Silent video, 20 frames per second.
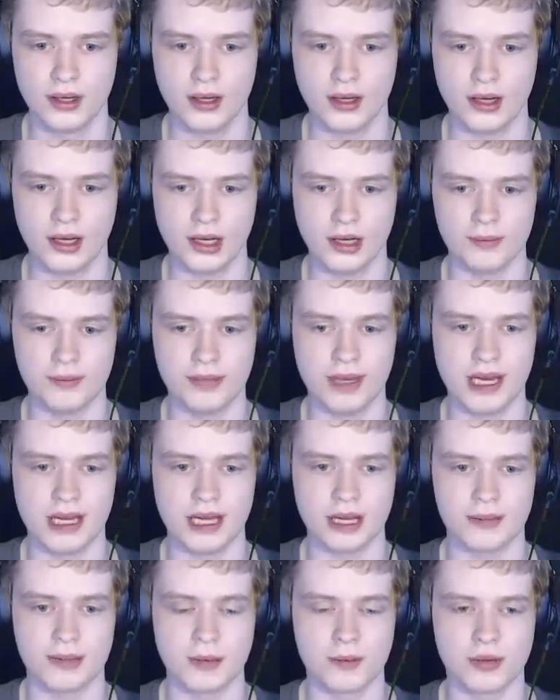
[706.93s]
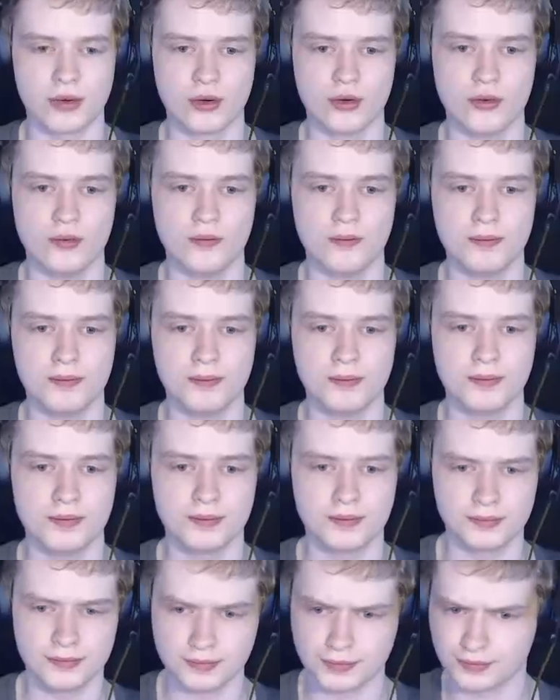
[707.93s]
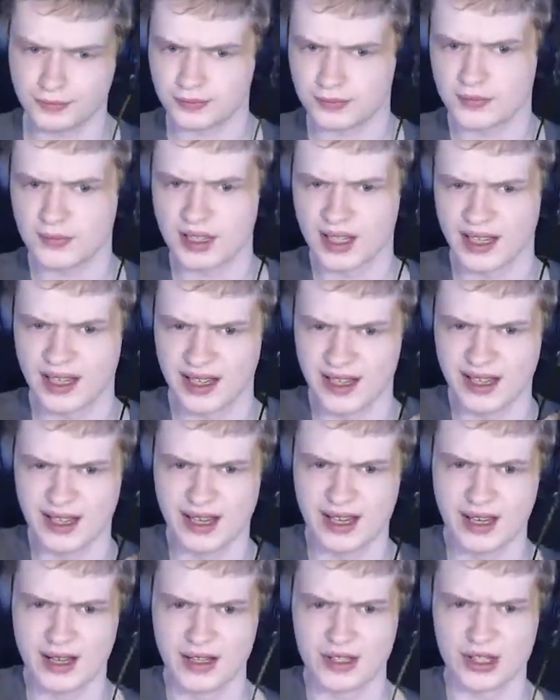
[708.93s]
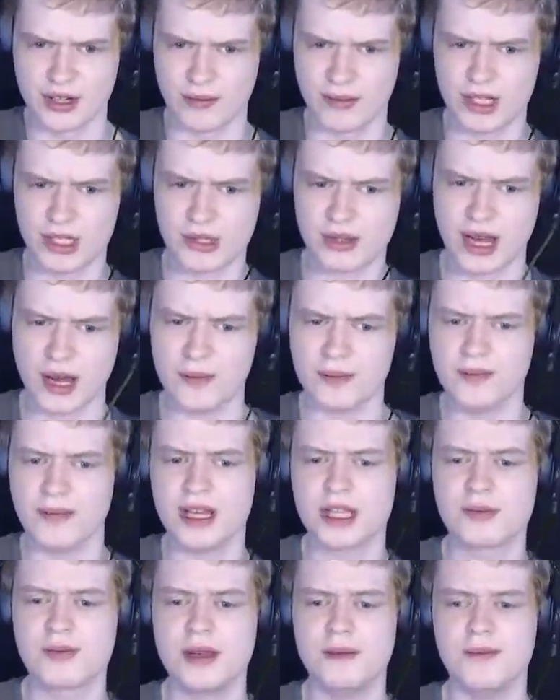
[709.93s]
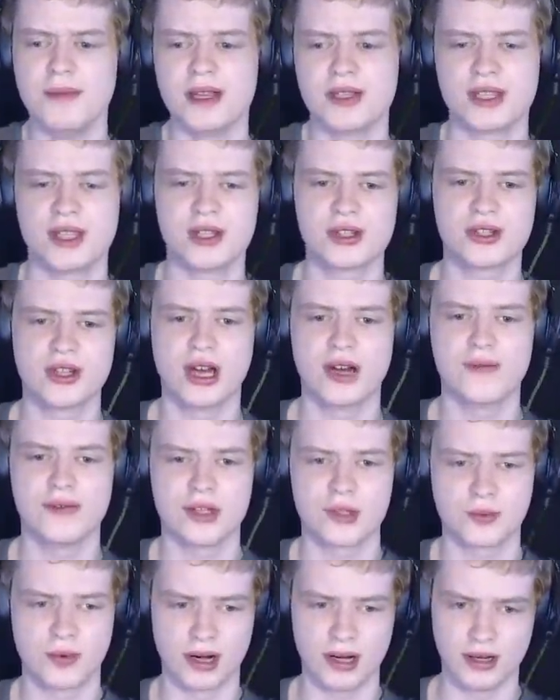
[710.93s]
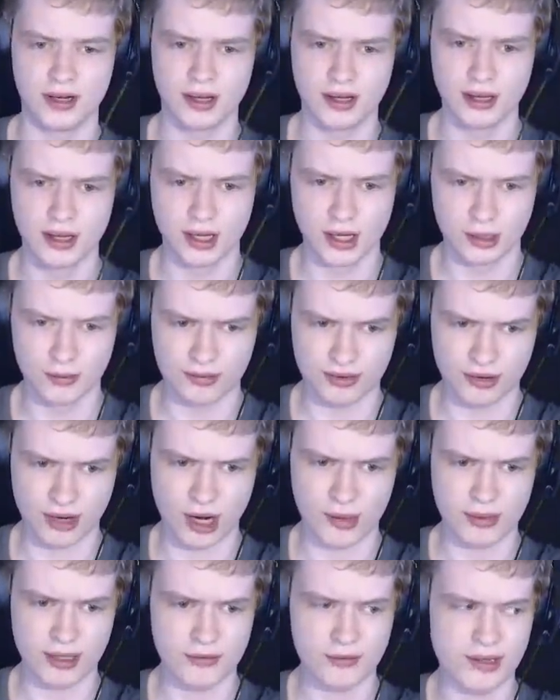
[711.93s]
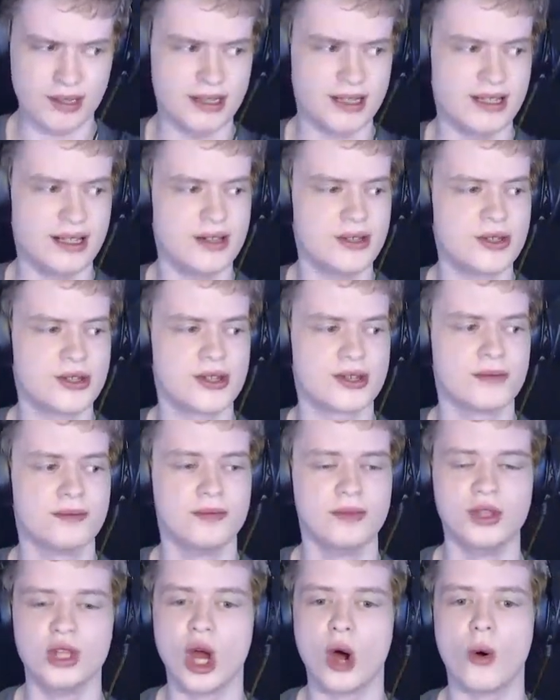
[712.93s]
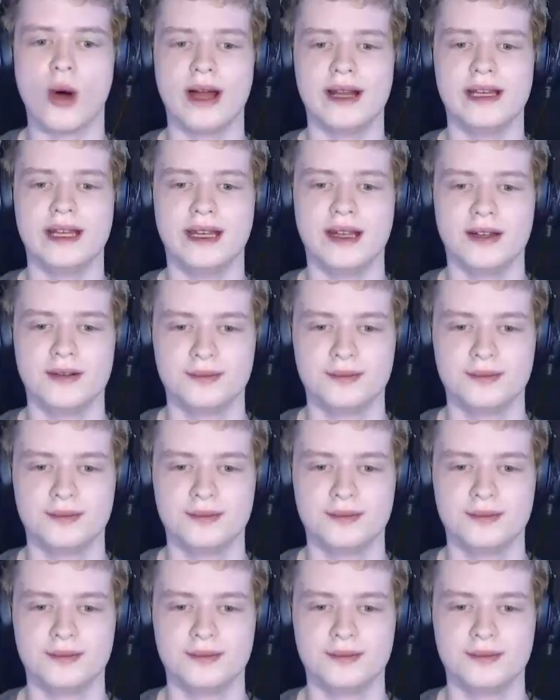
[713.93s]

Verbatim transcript: Uh, pick up the broom. There must... I must be missing stuff. That's probably... Probably what it is? No idea.